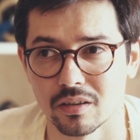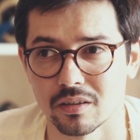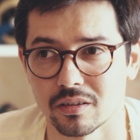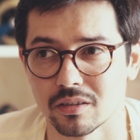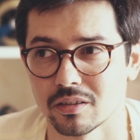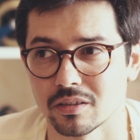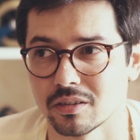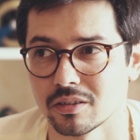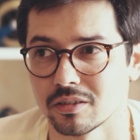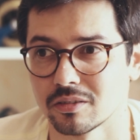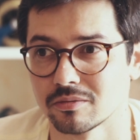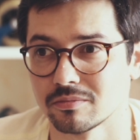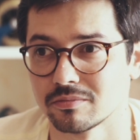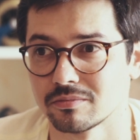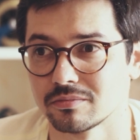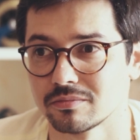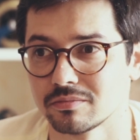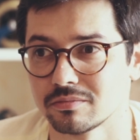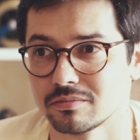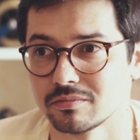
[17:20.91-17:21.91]
so
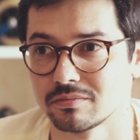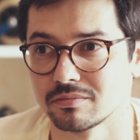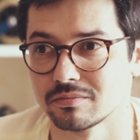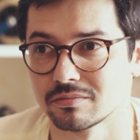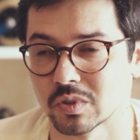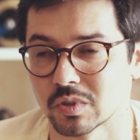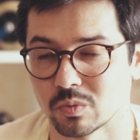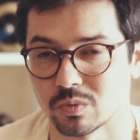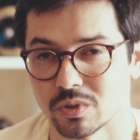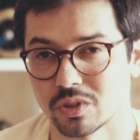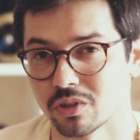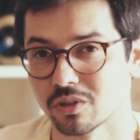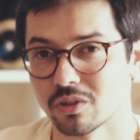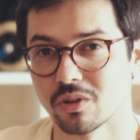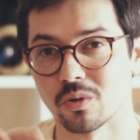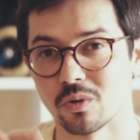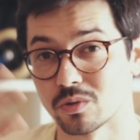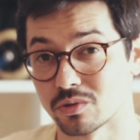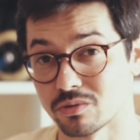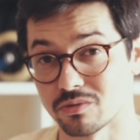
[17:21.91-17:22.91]
we don't
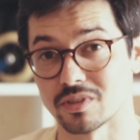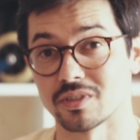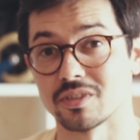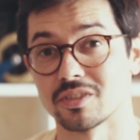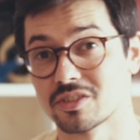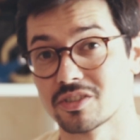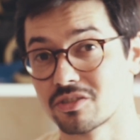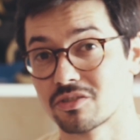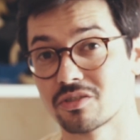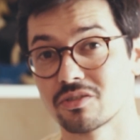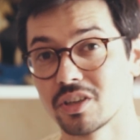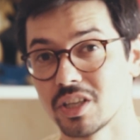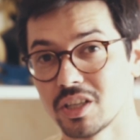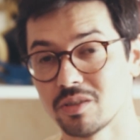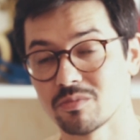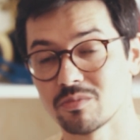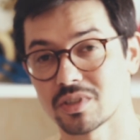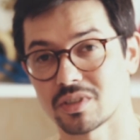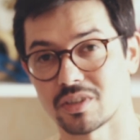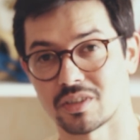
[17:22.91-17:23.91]
go to the
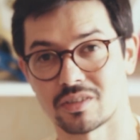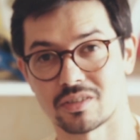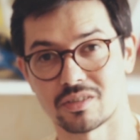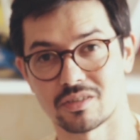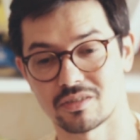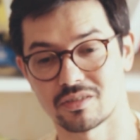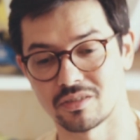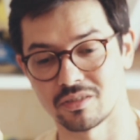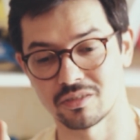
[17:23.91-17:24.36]
extremes as